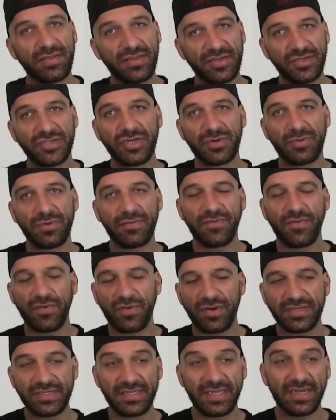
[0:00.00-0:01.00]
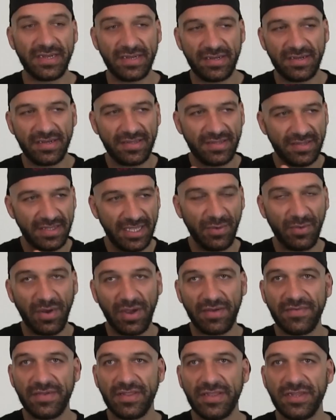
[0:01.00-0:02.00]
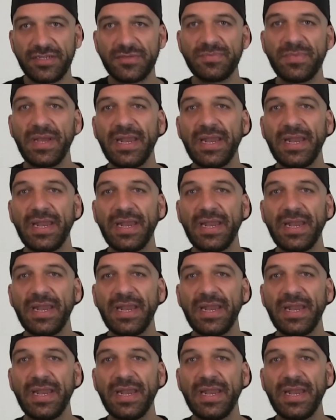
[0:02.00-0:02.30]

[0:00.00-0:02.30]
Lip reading: the Sherwood Forest, than the Ewok Village.